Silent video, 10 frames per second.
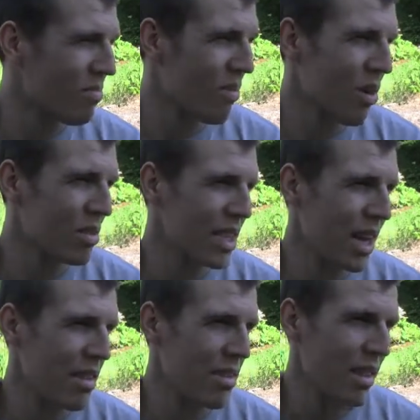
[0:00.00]
what was the
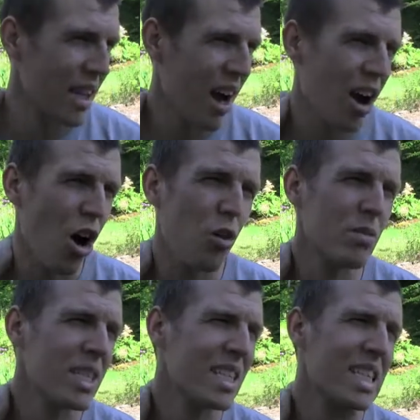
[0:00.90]
other thing? Oh,
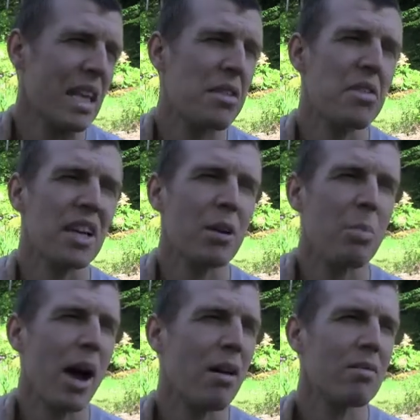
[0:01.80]
just the other thing
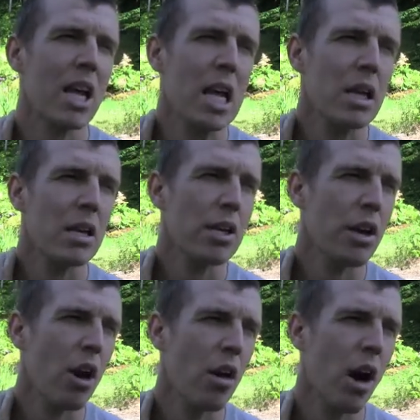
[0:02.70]
about, you
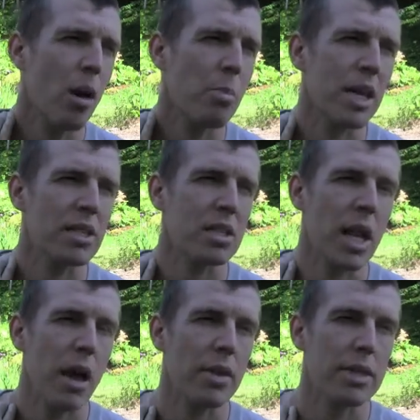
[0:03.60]
know, hub pages
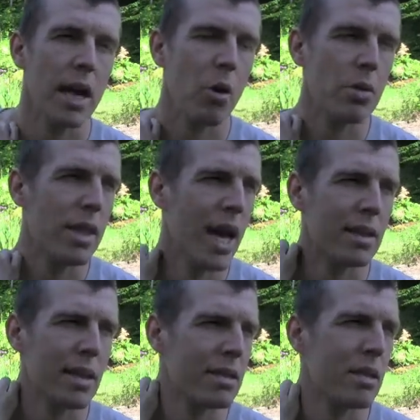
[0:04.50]
and how they dealt with
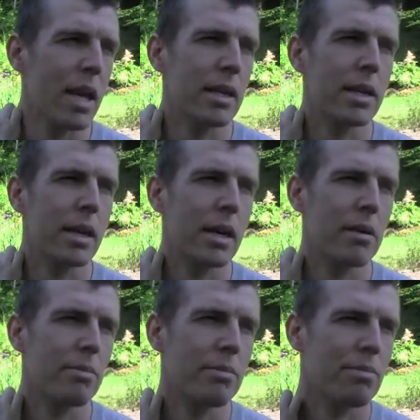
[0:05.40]
that. They said,
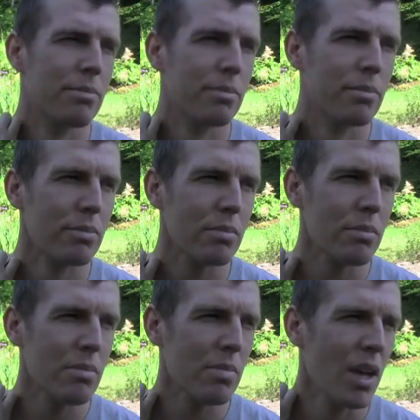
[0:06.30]

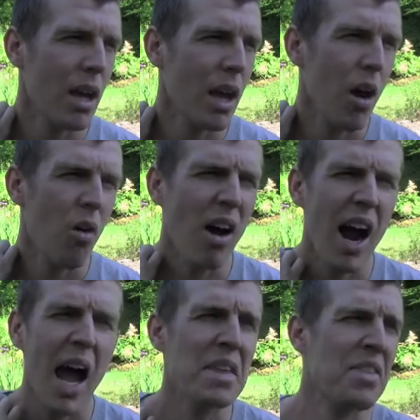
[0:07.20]

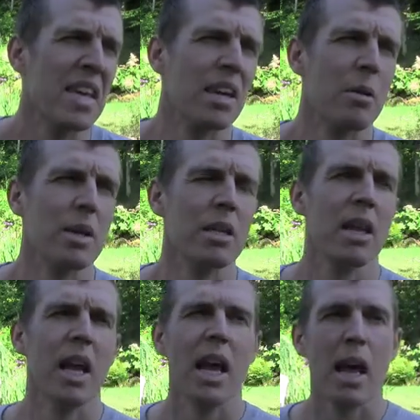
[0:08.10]
well, I think, I mean,
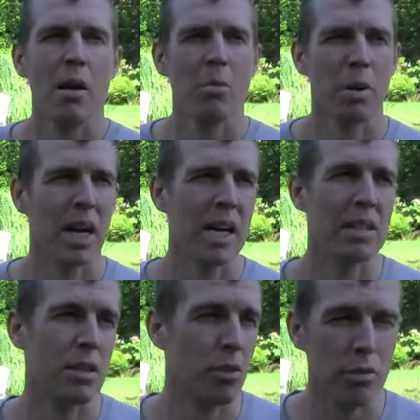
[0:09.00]

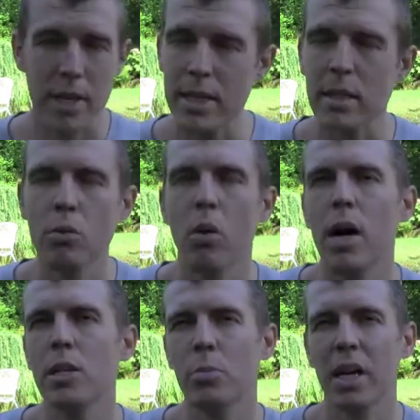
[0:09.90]
because the reason
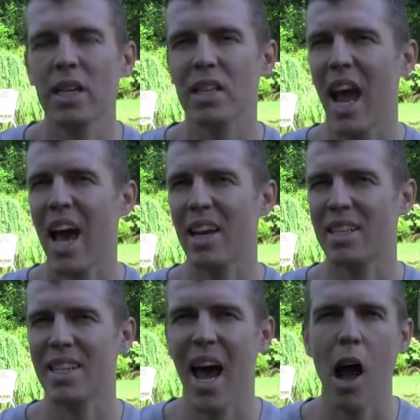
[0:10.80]
was because I had a
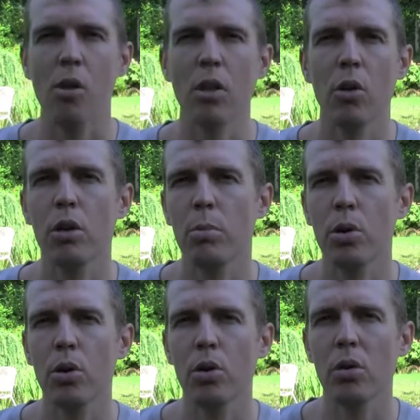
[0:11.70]

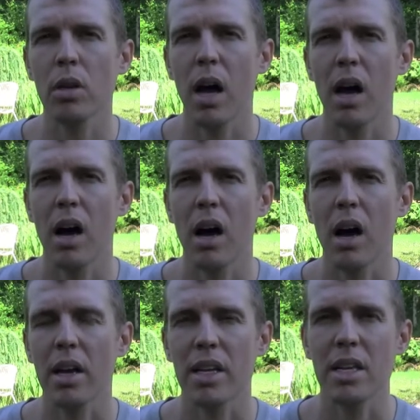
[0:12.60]
downloadable
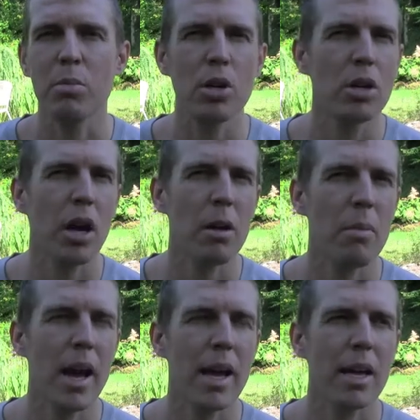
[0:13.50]
ebook on
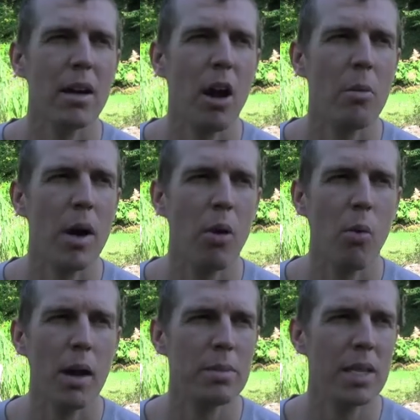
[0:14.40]
my
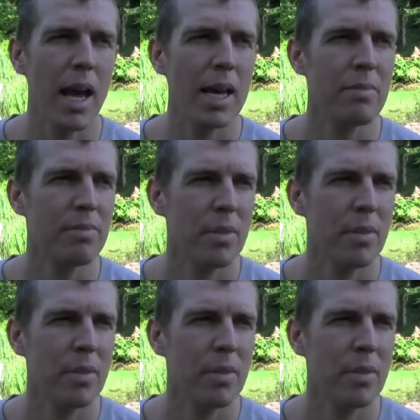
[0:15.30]
website